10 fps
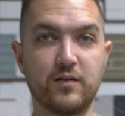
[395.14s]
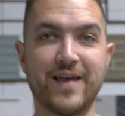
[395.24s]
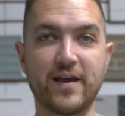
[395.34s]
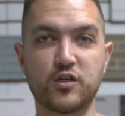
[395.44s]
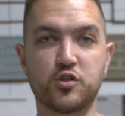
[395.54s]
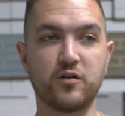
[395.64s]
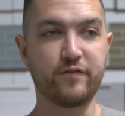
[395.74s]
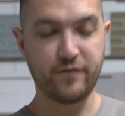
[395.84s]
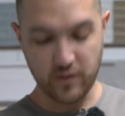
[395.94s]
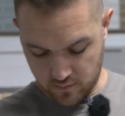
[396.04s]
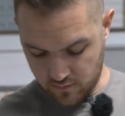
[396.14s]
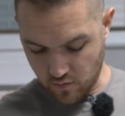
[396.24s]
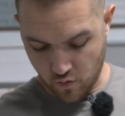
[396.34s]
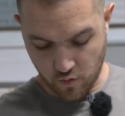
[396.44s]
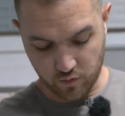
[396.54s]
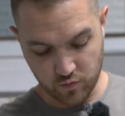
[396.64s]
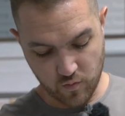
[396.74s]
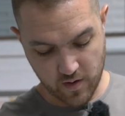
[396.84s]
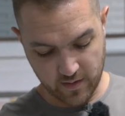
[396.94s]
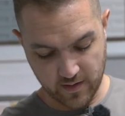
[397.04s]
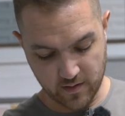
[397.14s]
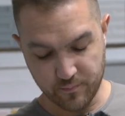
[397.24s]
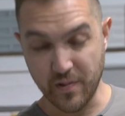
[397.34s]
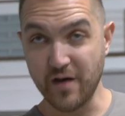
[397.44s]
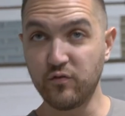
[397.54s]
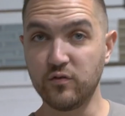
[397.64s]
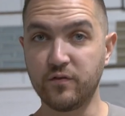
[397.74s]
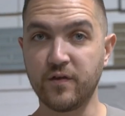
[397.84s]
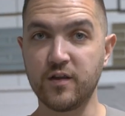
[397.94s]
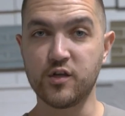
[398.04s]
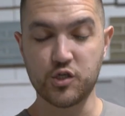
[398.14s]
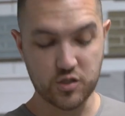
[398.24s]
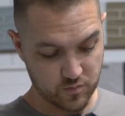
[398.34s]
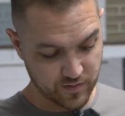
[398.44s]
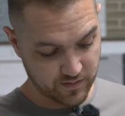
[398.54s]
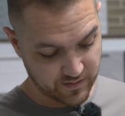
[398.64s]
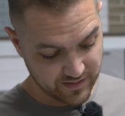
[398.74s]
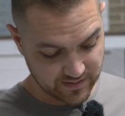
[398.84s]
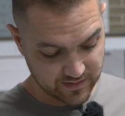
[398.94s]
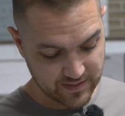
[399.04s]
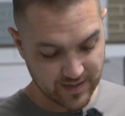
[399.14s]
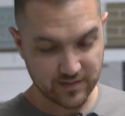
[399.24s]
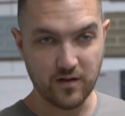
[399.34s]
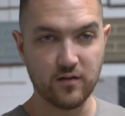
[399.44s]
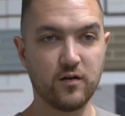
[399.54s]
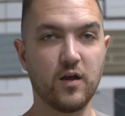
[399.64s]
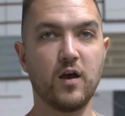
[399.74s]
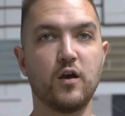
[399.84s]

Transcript: textured feel or you want to get a beveled finish with this exact color,